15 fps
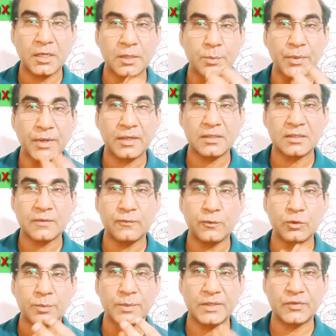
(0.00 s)
brings the
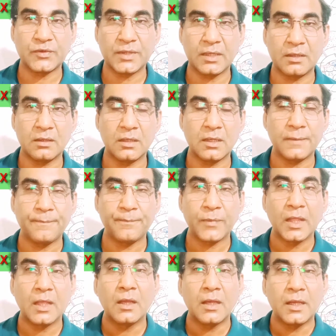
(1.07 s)
food material
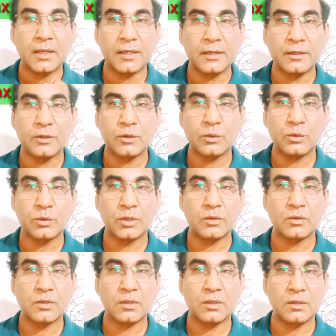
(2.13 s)
into
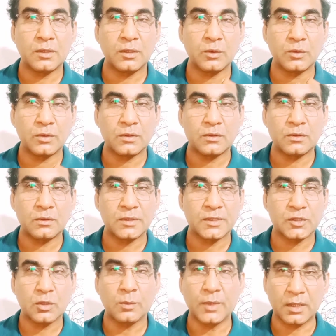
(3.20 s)
your
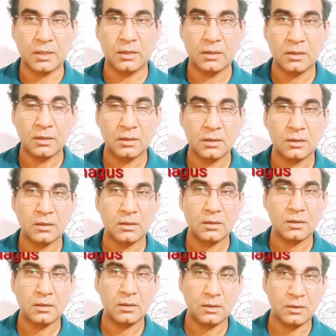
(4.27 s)
stomach.
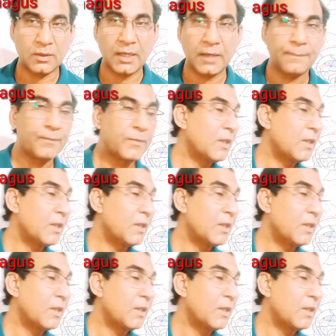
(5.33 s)
Okay,